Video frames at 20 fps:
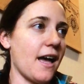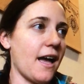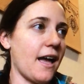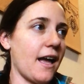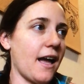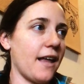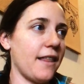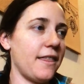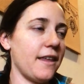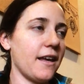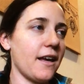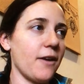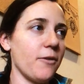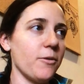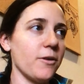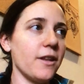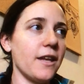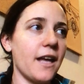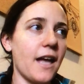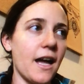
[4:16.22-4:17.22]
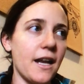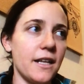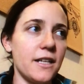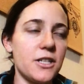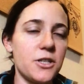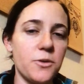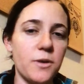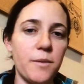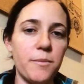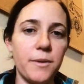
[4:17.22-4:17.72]
I, I think I really got it,
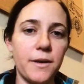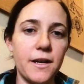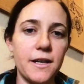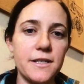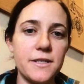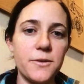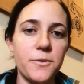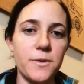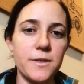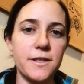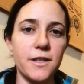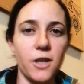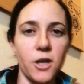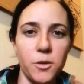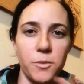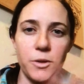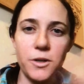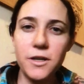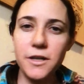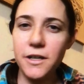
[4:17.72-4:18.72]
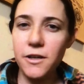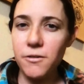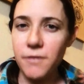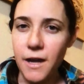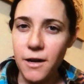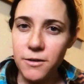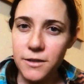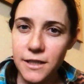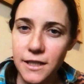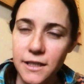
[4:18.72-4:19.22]
but because it was the community
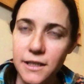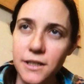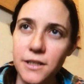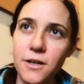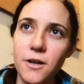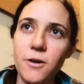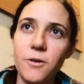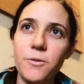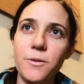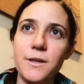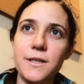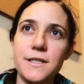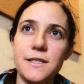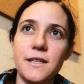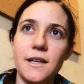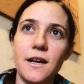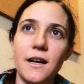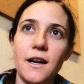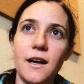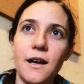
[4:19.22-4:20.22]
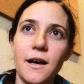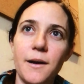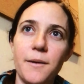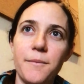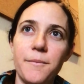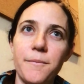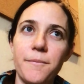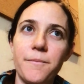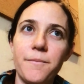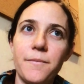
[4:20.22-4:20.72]
around it, you know, was the um,
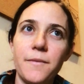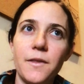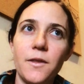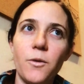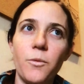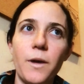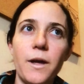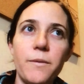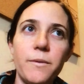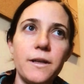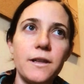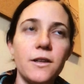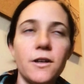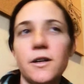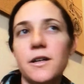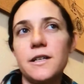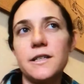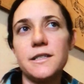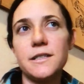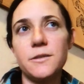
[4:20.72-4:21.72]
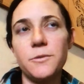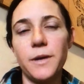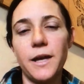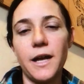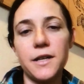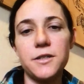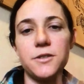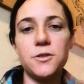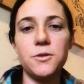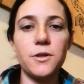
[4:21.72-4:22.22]
the way we learned, we
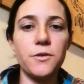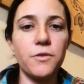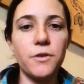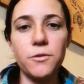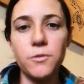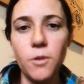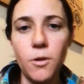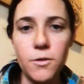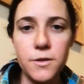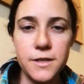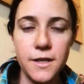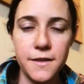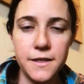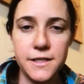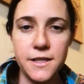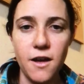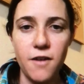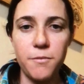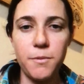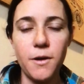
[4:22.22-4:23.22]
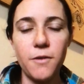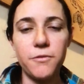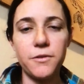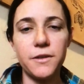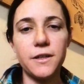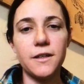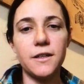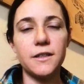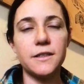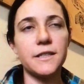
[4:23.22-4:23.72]
got to do different roles on the softball
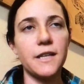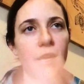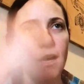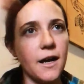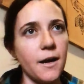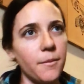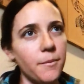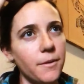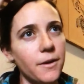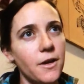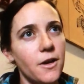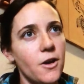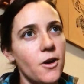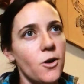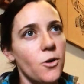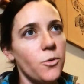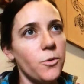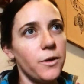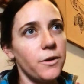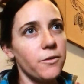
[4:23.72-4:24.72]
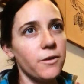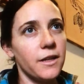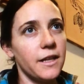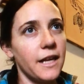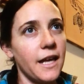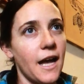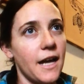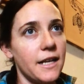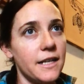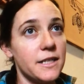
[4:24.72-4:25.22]
field. Um, we
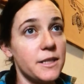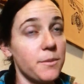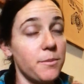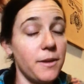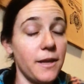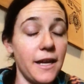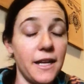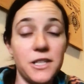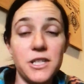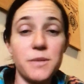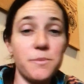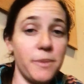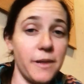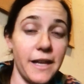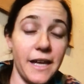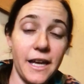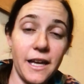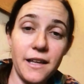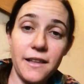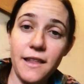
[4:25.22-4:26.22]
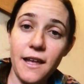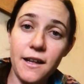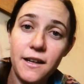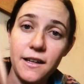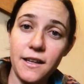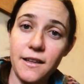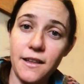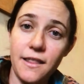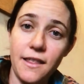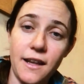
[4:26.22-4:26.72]
really got into play, playing that
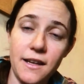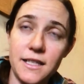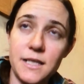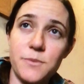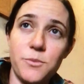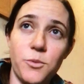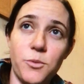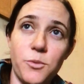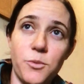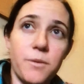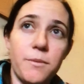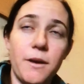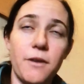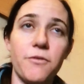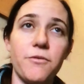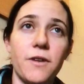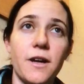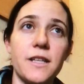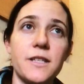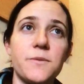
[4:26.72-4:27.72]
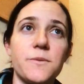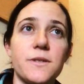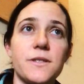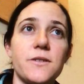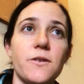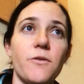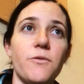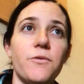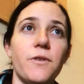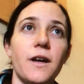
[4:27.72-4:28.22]
that sport with my friends was
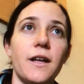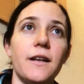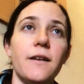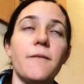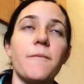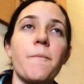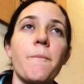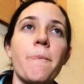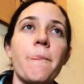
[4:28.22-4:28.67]
so fun.